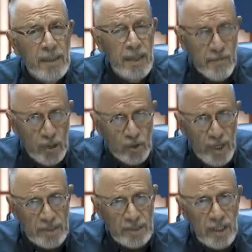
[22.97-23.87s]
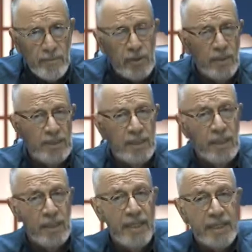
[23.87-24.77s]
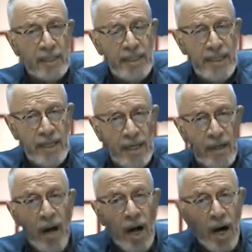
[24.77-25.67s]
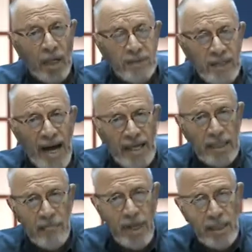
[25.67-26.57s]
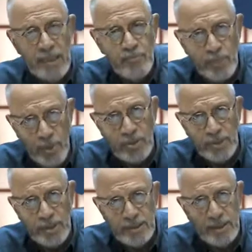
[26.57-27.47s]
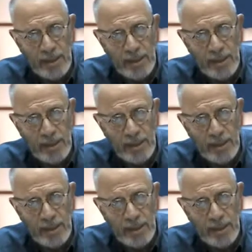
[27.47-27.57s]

immigrants, immigrants illegally here undocumented persons,